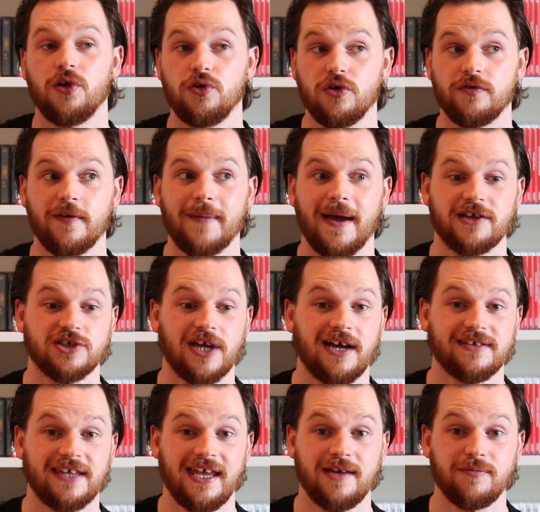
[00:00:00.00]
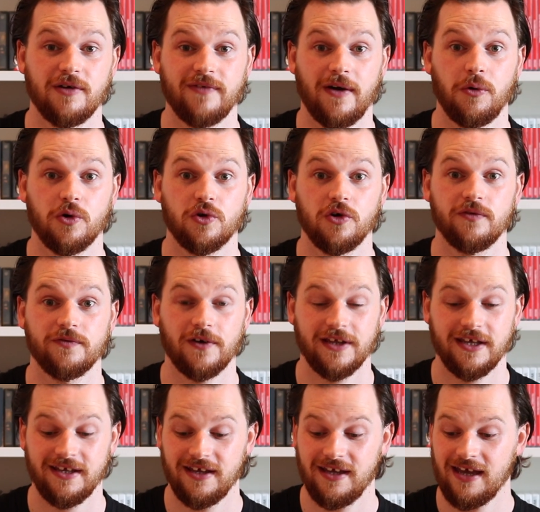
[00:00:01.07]
another Mega Drive game without a cover on
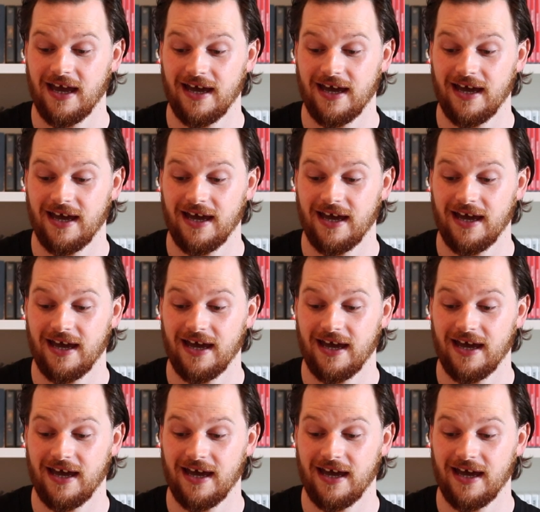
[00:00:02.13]
it,